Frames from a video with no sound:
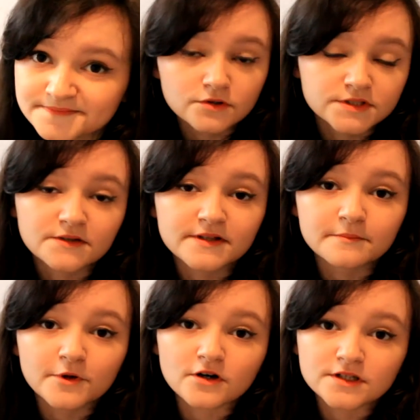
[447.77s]
Also in
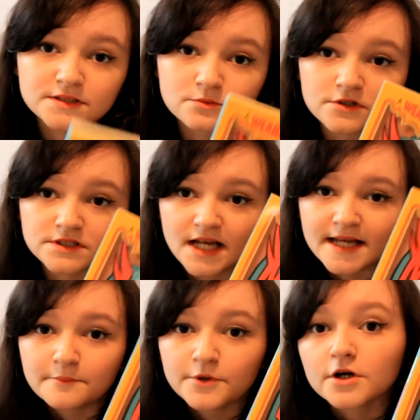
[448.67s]
the box was
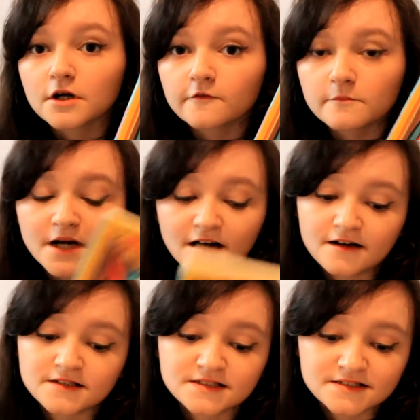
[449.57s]
a book of
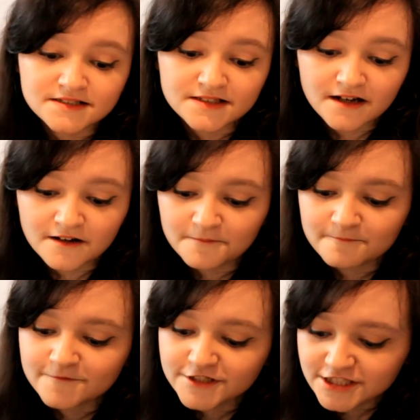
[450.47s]
masks,
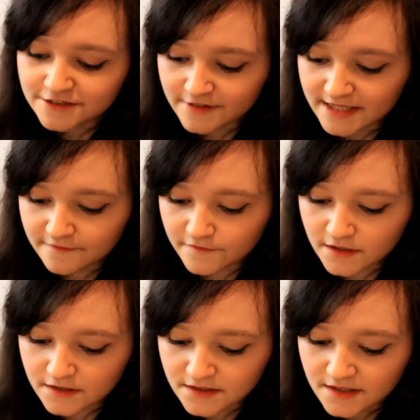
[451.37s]
which is really
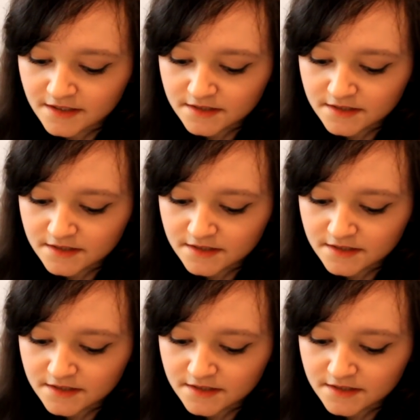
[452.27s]
fun.